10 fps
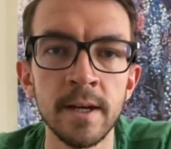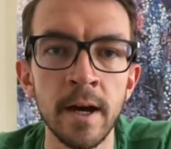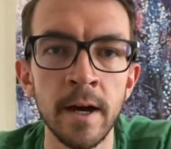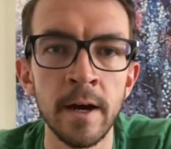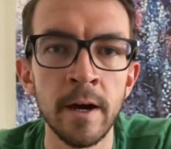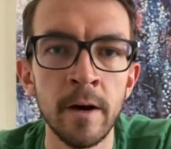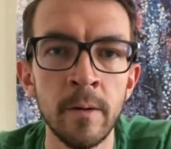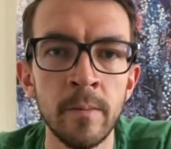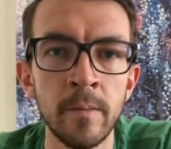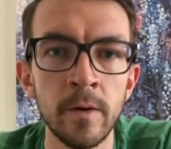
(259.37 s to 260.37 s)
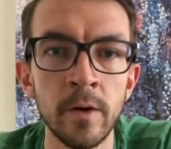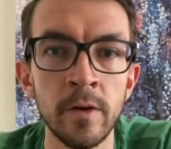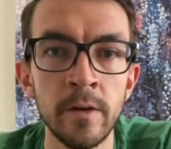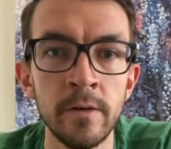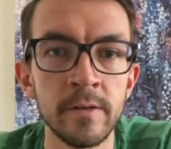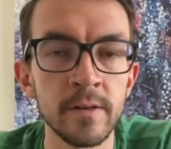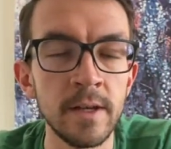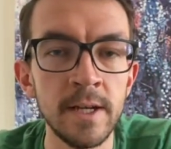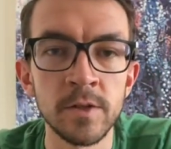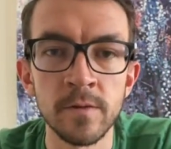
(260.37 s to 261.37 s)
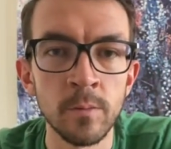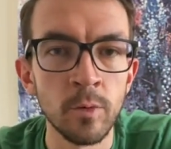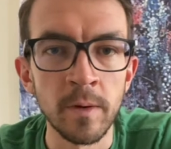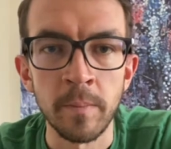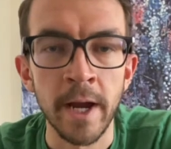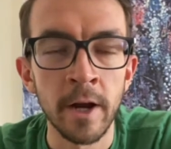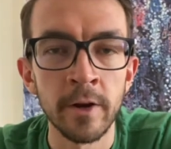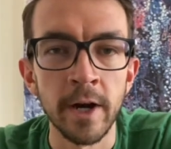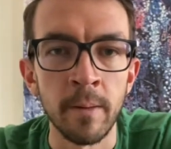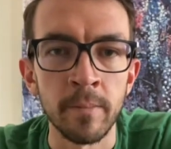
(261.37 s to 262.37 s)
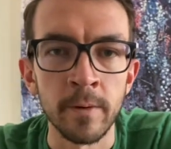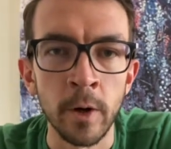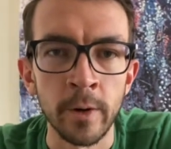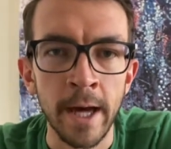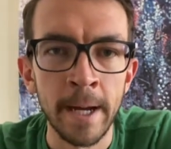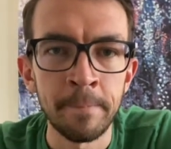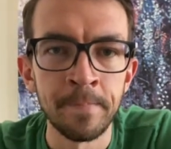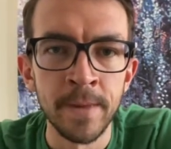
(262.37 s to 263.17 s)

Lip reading: and each of them will be paired up, okay?